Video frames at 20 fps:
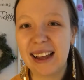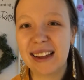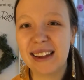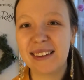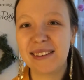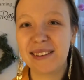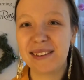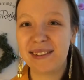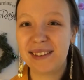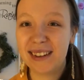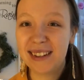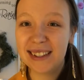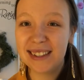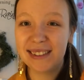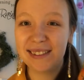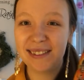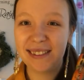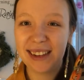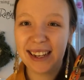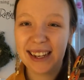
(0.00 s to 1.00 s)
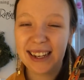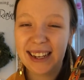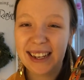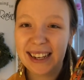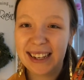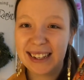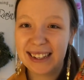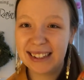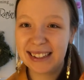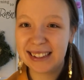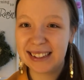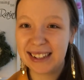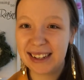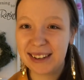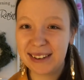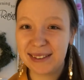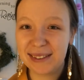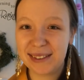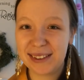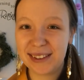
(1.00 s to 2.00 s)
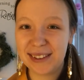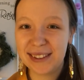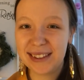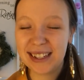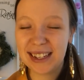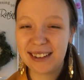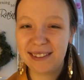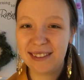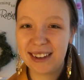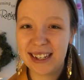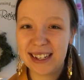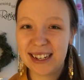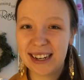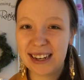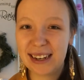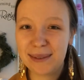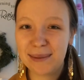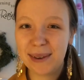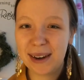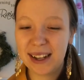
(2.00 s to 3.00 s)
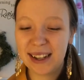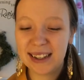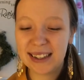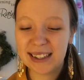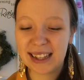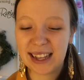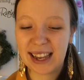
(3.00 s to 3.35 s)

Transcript: The first thing is fruits and vegetables,